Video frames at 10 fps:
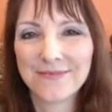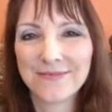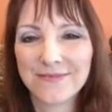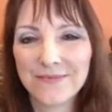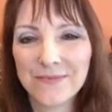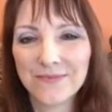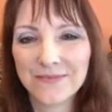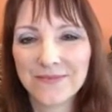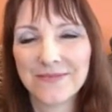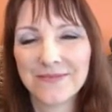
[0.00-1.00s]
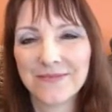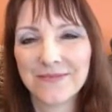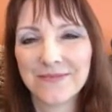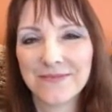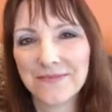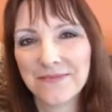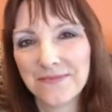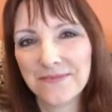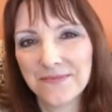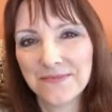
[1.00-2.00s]

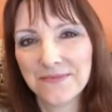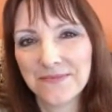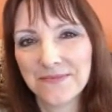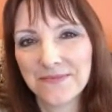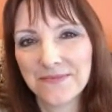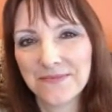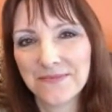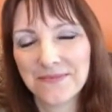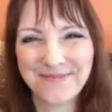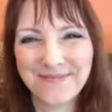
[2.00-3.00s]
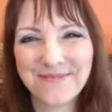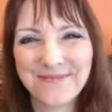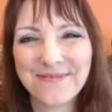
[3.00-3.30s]
No words are spoken by the person on screen.